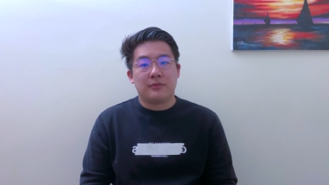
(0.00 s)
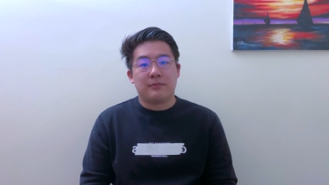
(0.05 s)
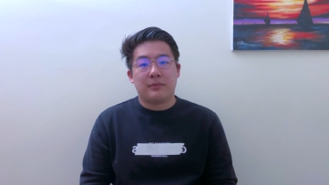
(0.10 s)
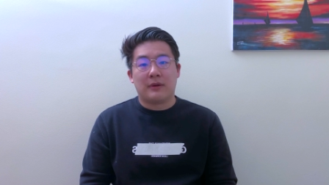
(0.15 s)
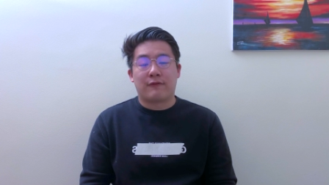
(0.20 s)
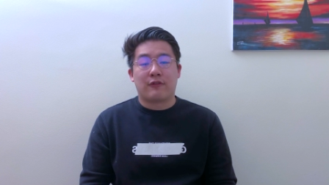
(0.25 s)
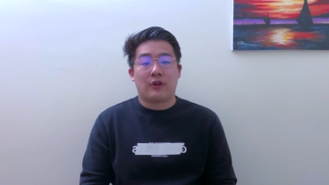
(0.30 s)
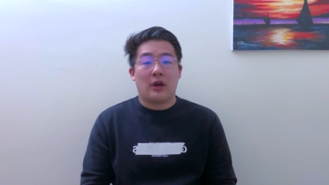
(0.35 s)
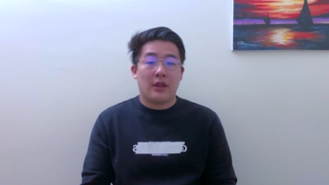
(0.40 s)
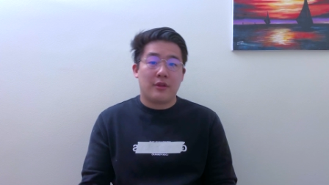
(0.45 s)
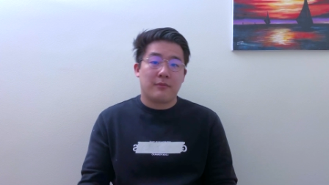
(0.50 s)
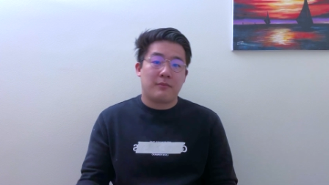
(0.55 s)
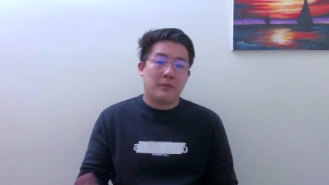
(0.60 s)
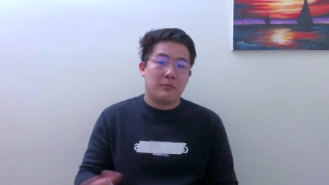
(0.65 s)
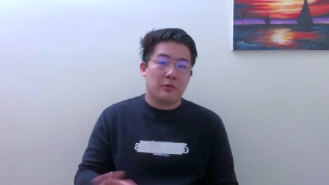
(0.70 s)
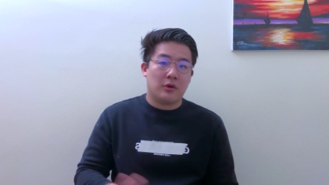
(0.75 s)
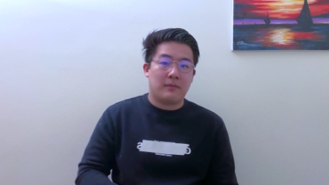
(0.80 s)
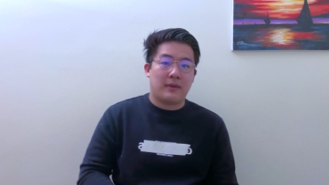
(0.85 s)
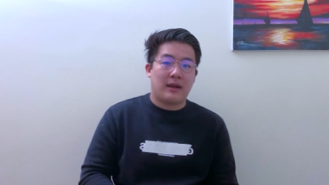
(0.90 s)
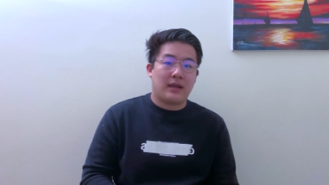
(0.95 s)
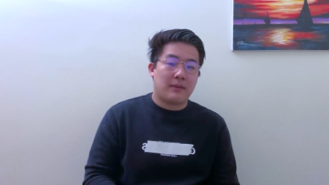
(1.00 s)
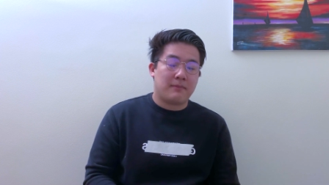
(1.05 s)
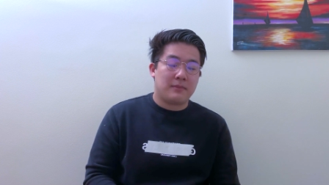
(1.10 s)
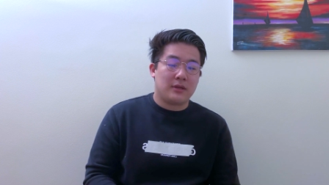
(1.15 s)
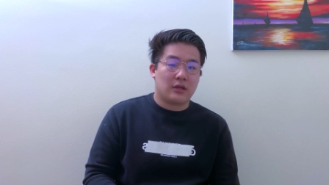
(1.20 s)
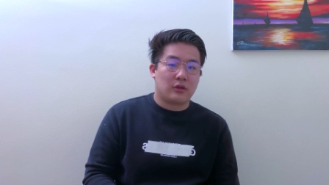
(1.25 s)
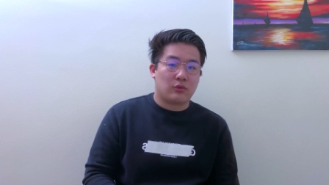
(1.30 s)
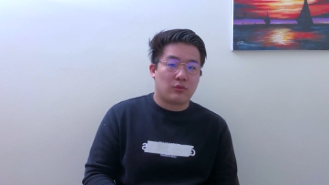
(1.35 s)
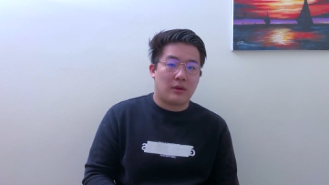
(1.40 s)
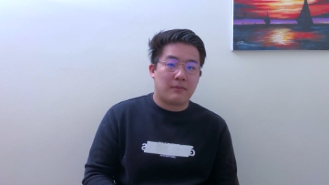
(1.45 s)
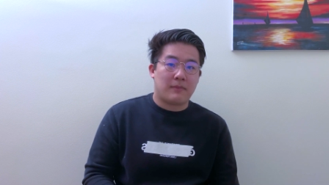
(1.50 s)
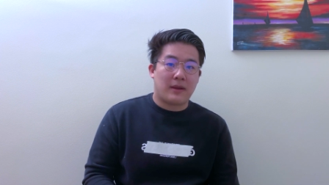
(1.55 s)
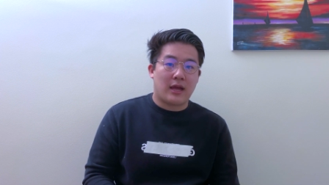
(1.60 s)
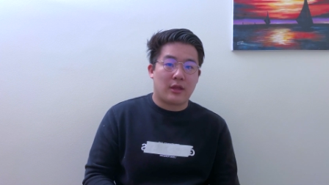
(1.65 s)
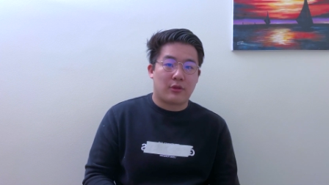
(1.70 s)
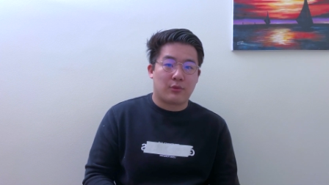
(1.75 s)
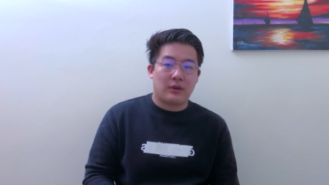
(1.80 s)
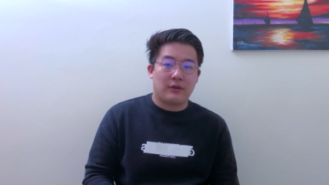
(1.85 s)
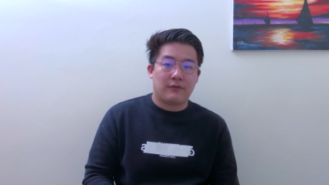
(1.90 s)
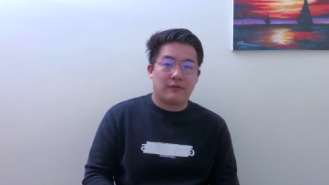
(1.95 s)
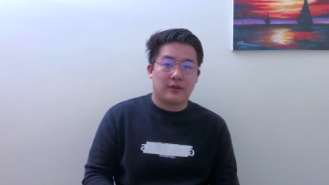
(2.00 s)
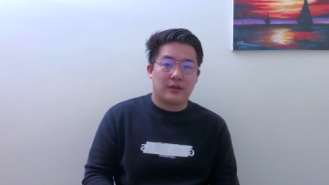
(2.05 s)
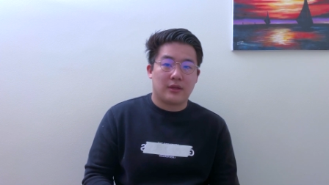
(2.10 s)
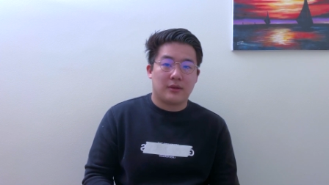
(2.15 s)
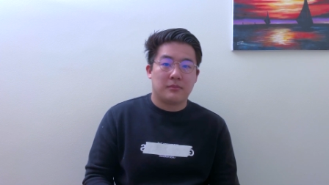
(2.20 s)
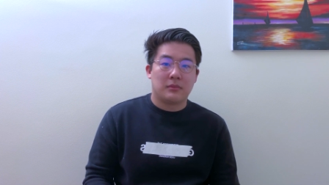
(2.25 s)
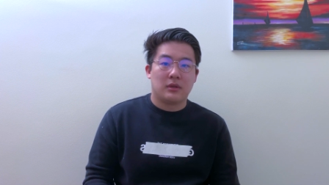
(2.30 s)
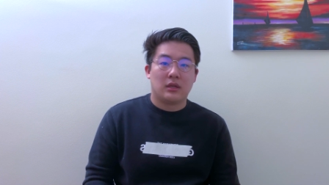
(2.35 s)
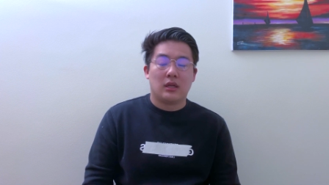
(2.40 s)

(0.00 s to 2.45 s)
but for other people it might not be a great pathway for them